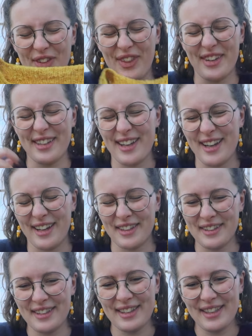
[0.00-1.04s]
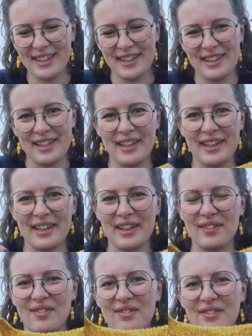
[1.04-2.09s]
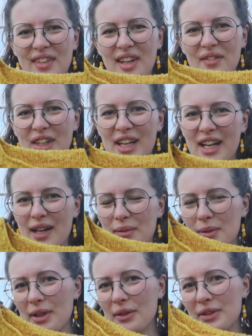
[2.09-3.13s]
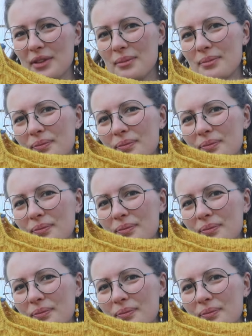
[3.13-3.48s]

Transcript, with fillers: for the yarn, um, and I'm really happy about it.